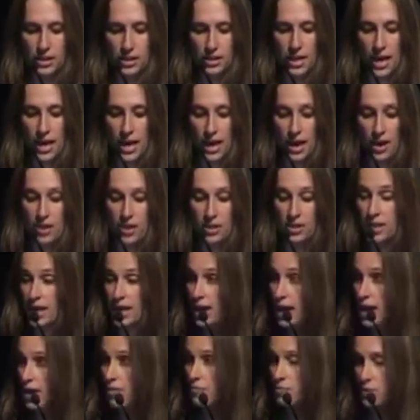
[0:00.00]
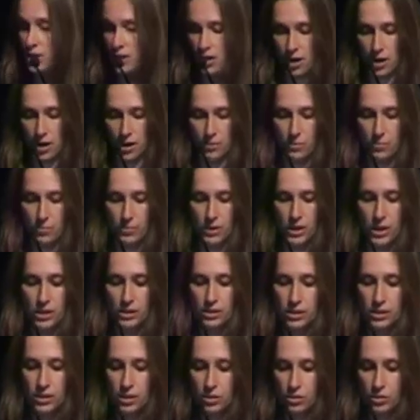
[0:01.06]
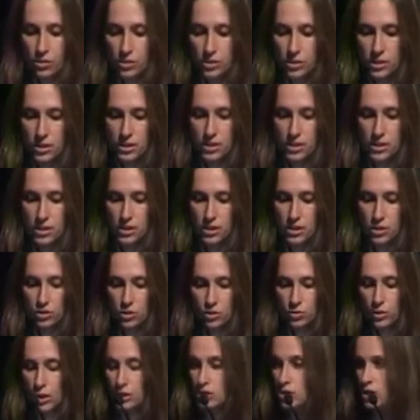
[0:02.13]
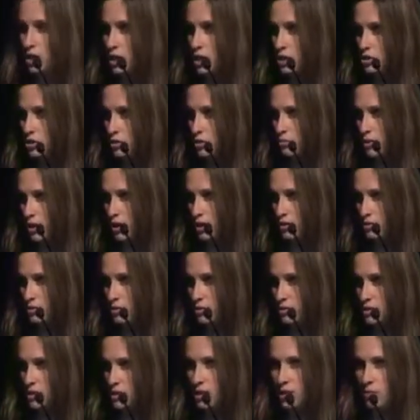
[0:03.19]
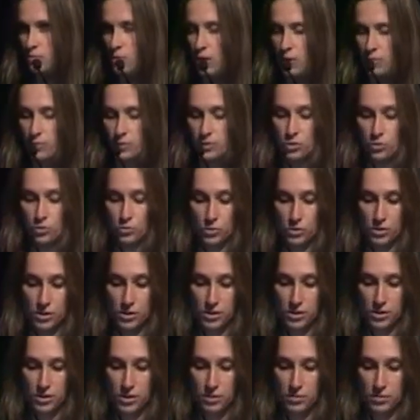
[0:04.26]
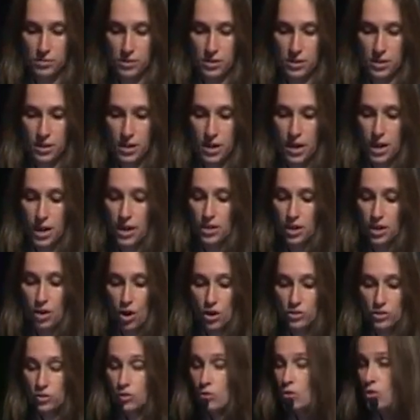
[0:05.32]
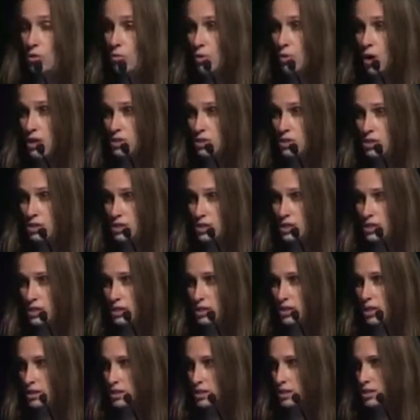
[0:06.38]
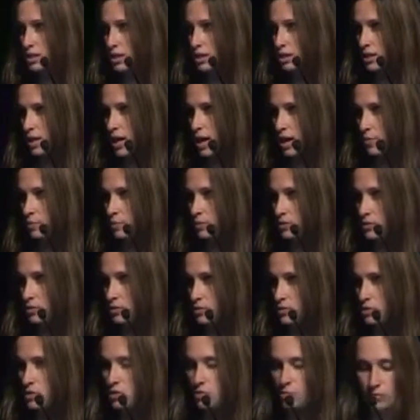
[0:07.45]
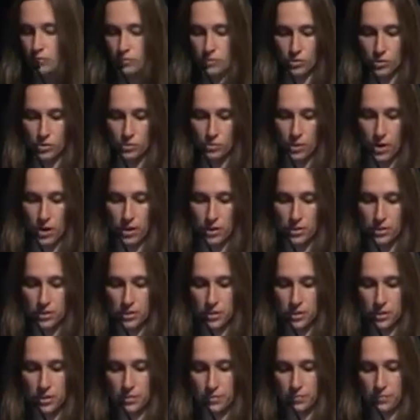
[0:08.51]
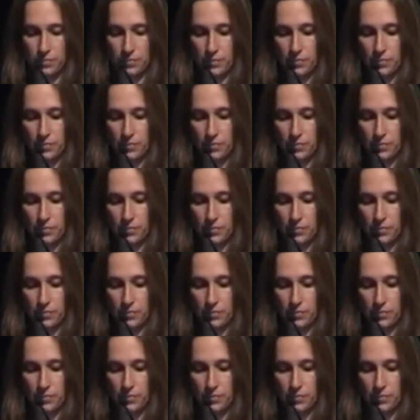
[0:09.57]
They have become leaders in seeking new education models in public school systems, and they also go to Washington and state capitals to influence policy.